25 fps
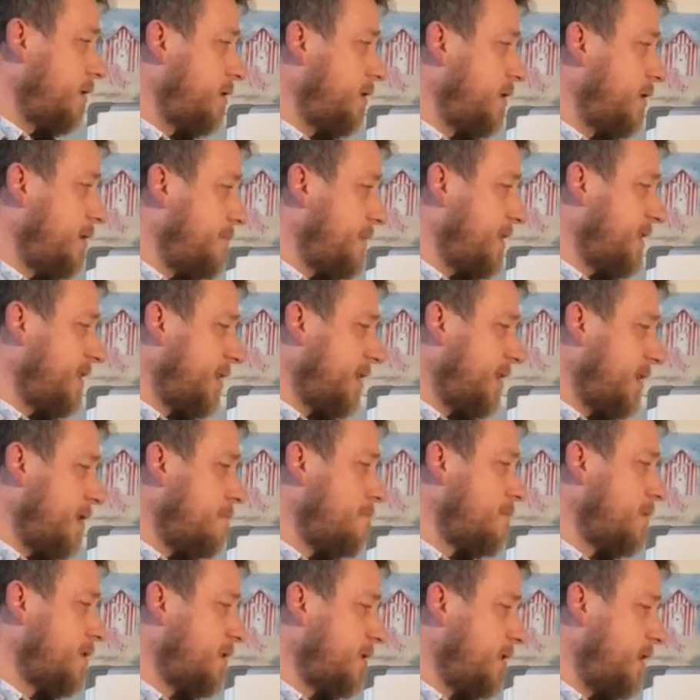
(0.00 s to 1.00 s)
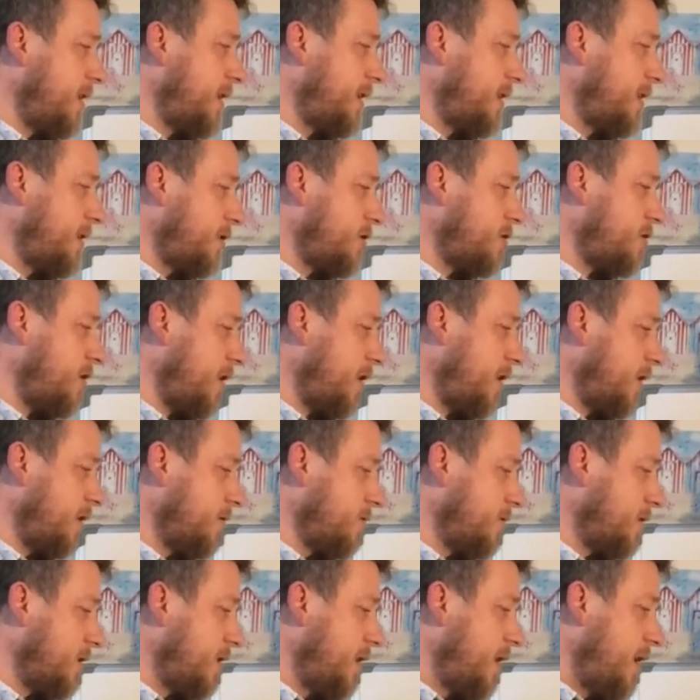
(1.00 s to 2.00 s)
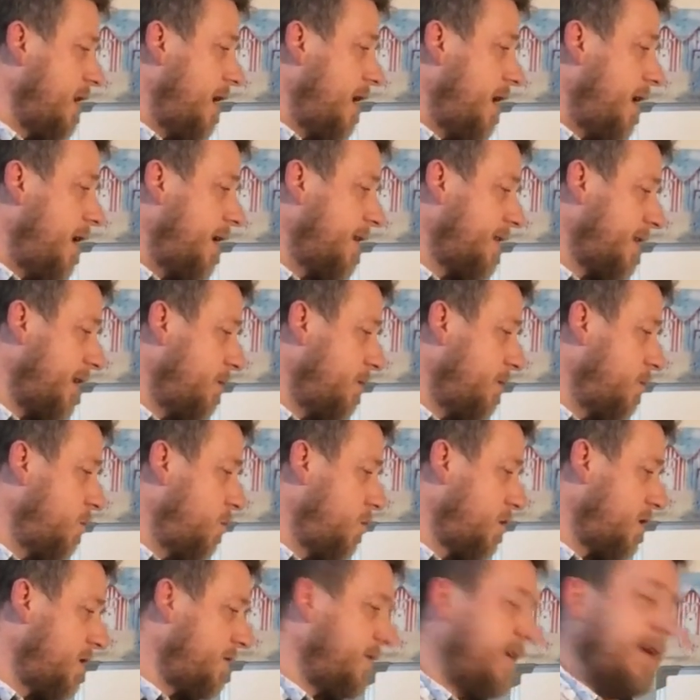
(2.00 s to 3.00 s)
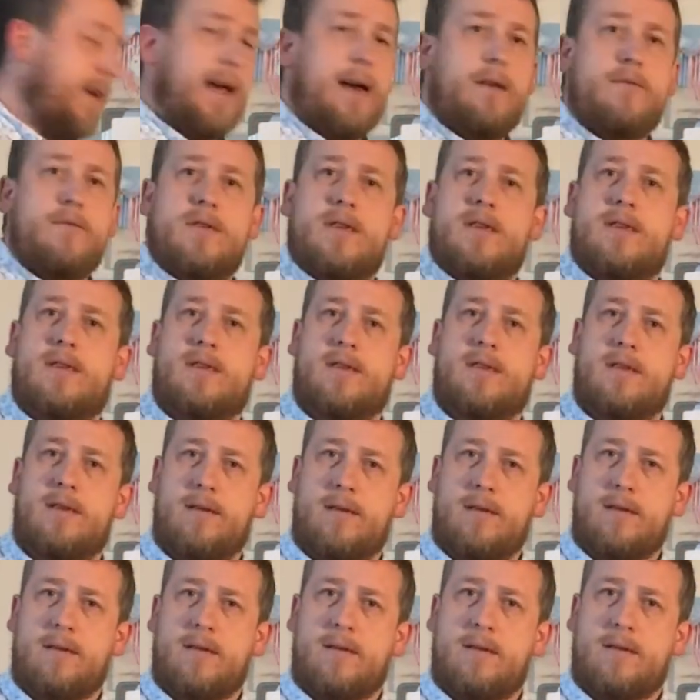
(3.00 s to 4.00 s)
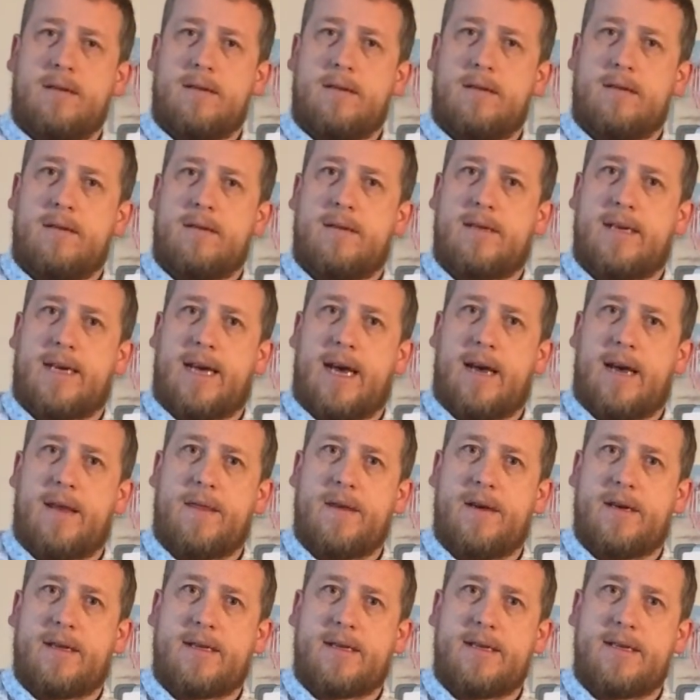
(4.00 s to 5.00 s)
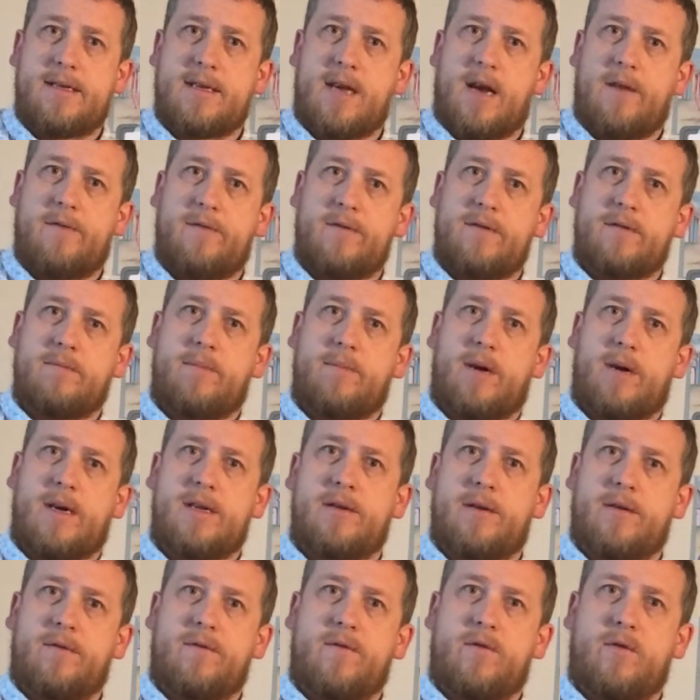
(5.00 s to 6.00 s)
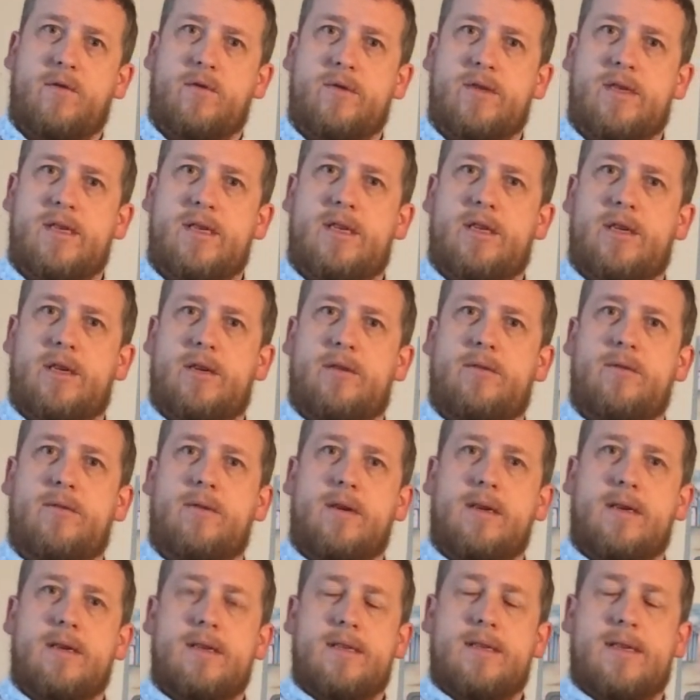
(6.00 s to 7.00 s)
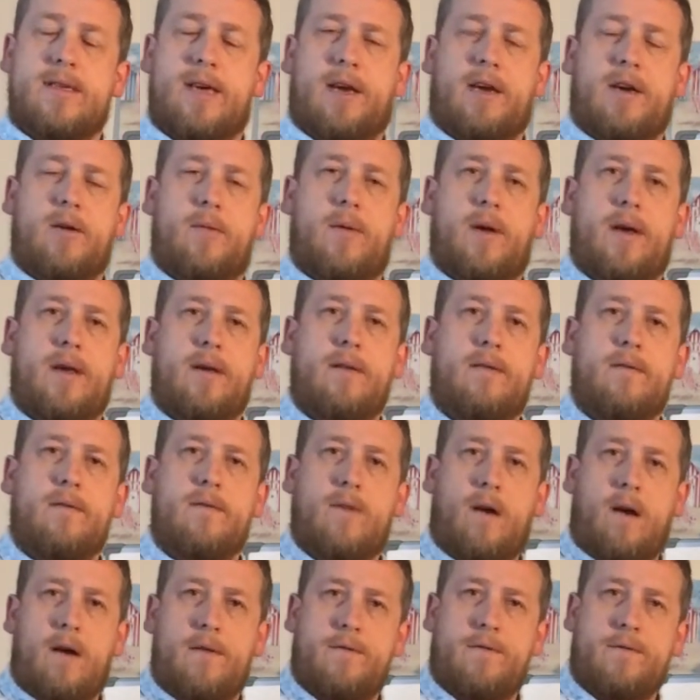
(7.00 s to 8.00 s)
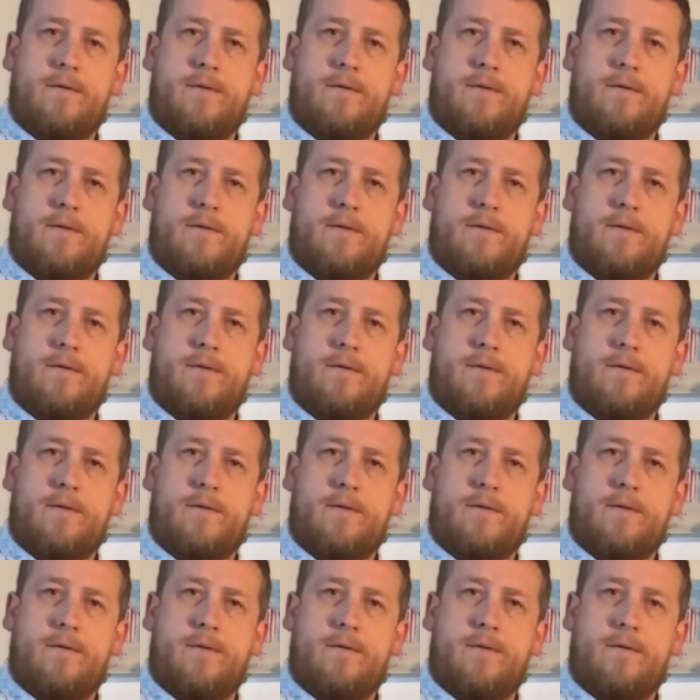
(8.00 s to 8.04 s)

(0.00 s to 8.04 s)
the missing numbers in the triangles, and that would have allowed us to get 37 by doing 42, take away 5.